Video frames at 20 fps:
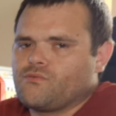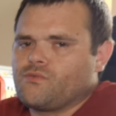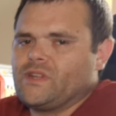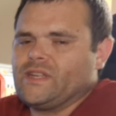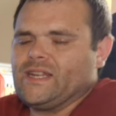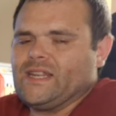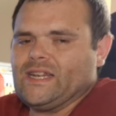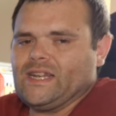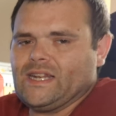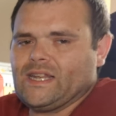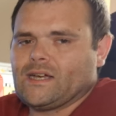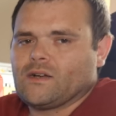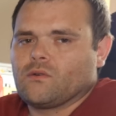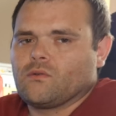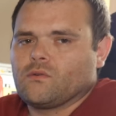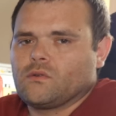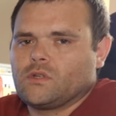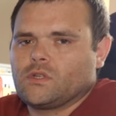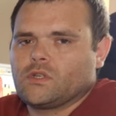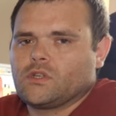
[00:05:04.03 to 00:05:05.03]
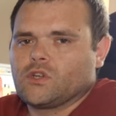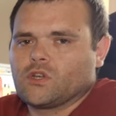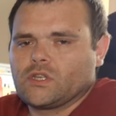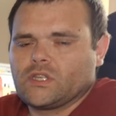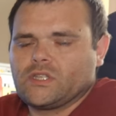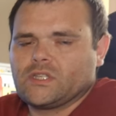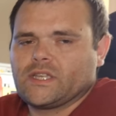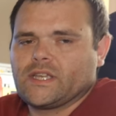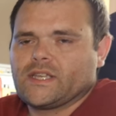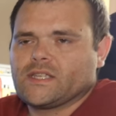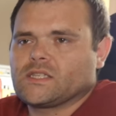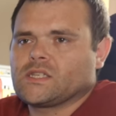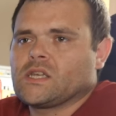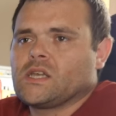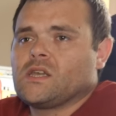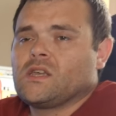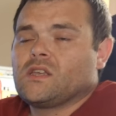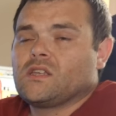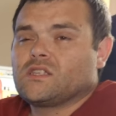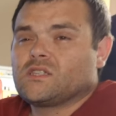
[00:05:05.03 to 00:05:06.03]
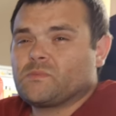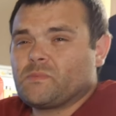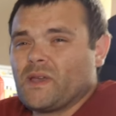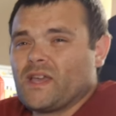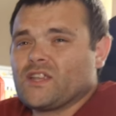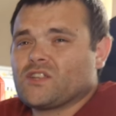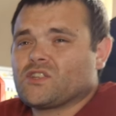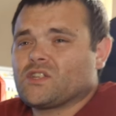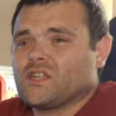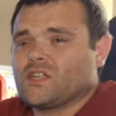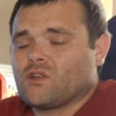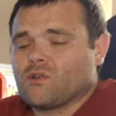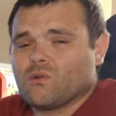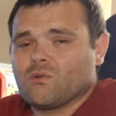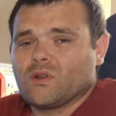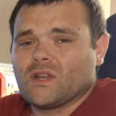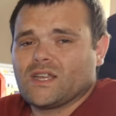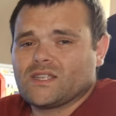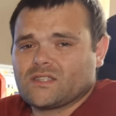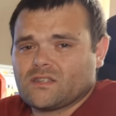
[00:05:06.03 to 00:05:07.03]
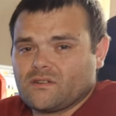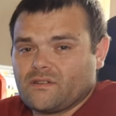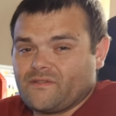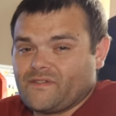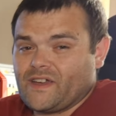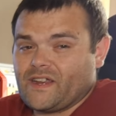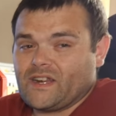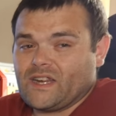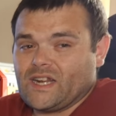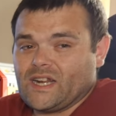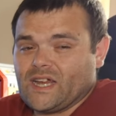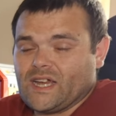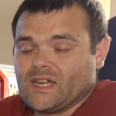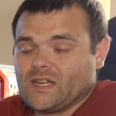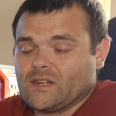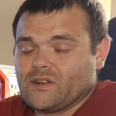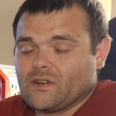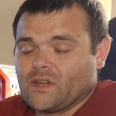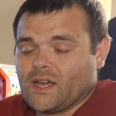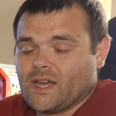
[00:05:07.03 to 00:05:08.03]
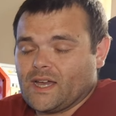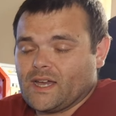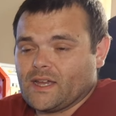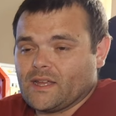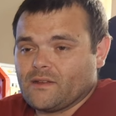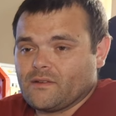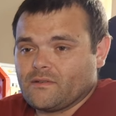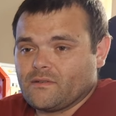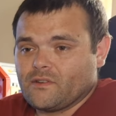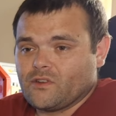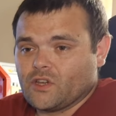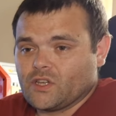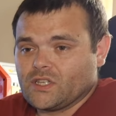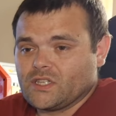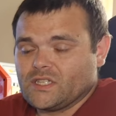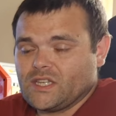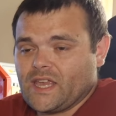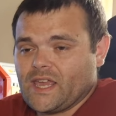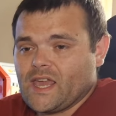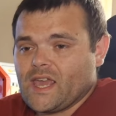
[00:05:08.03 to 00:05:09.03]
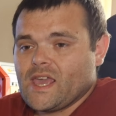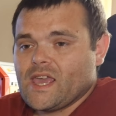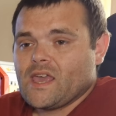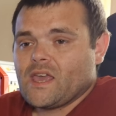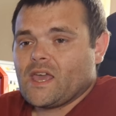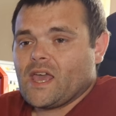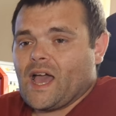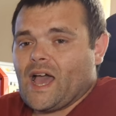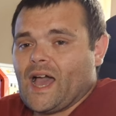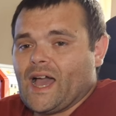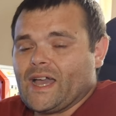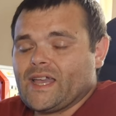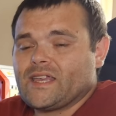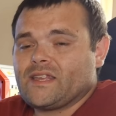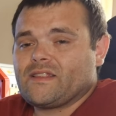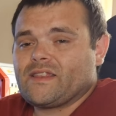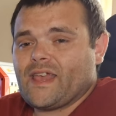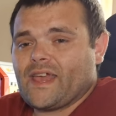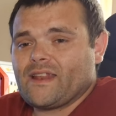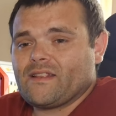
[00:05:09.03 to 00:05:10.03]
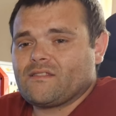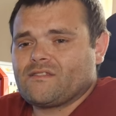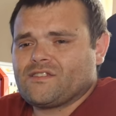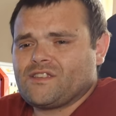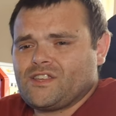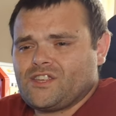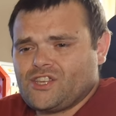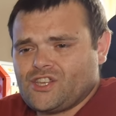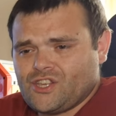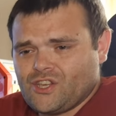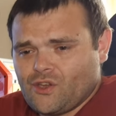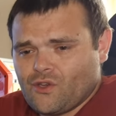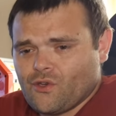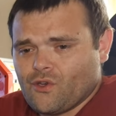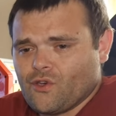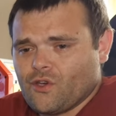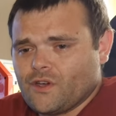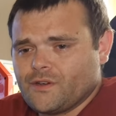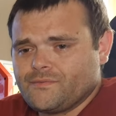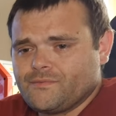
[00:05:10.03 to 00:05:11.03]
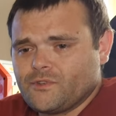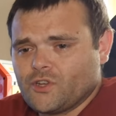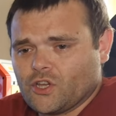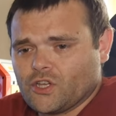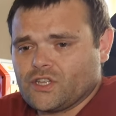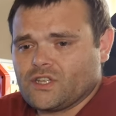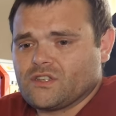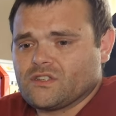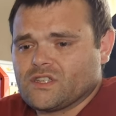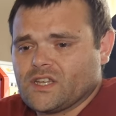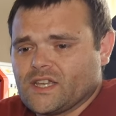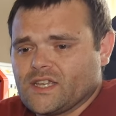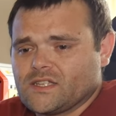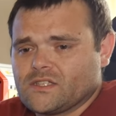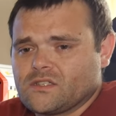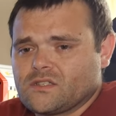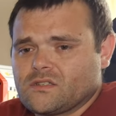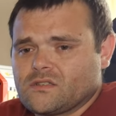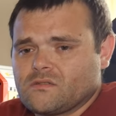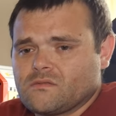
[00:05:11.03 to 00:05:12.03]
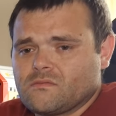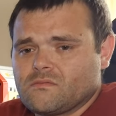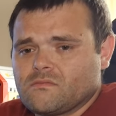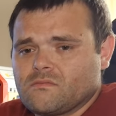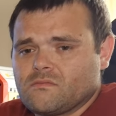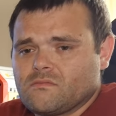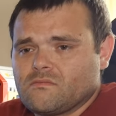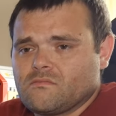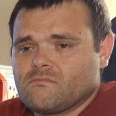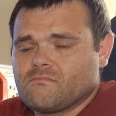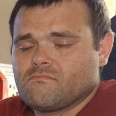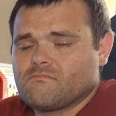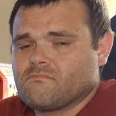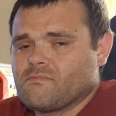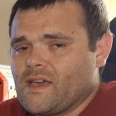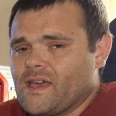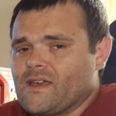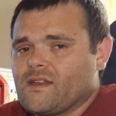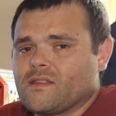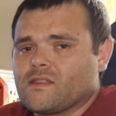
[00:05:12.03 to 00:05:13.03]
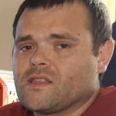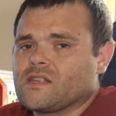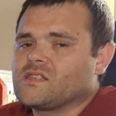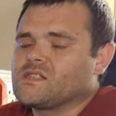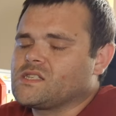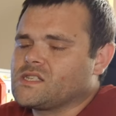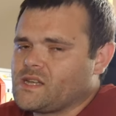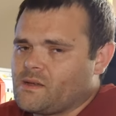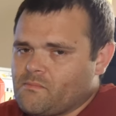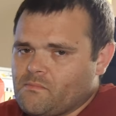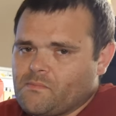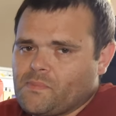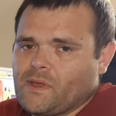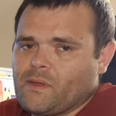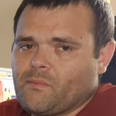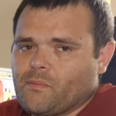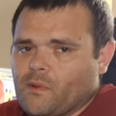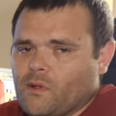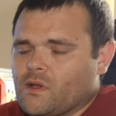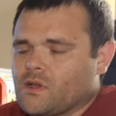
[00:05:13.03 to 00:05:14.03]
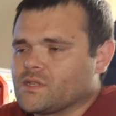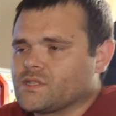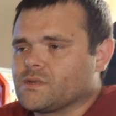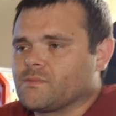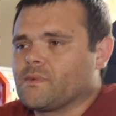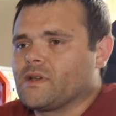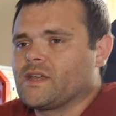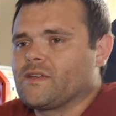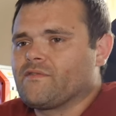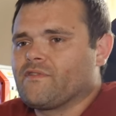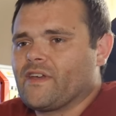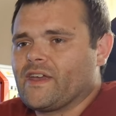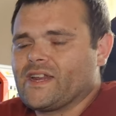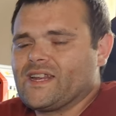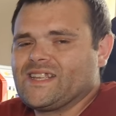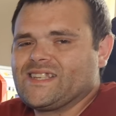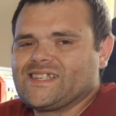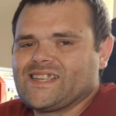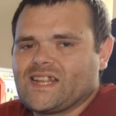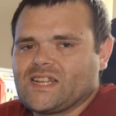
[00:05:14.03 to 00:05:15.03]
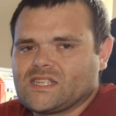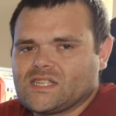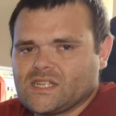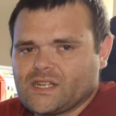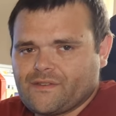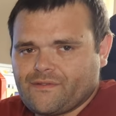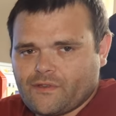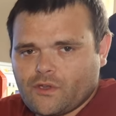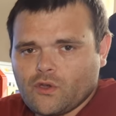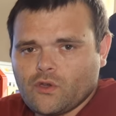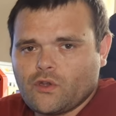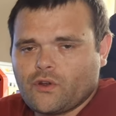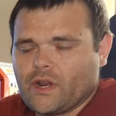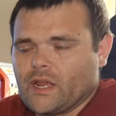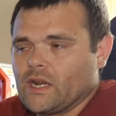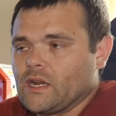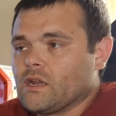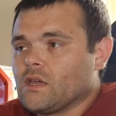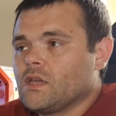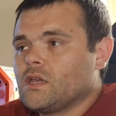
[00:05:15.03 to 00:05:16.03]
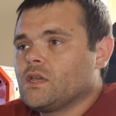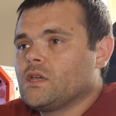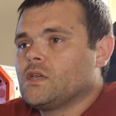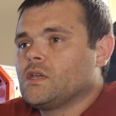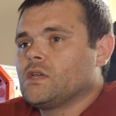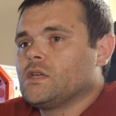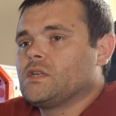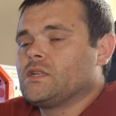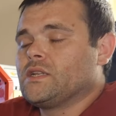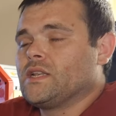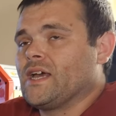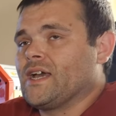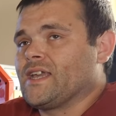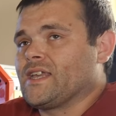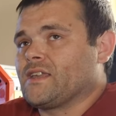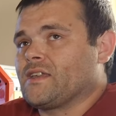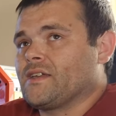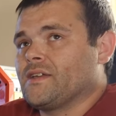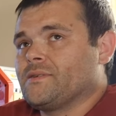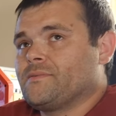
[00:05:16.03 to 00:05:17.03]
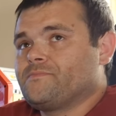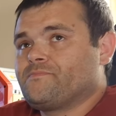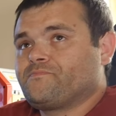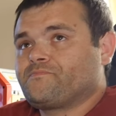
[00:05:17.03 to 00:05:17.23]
really loud noises, especially coolers that are very noisy, I tend to hear noises better than some people because of my very sensitive hearing. Like,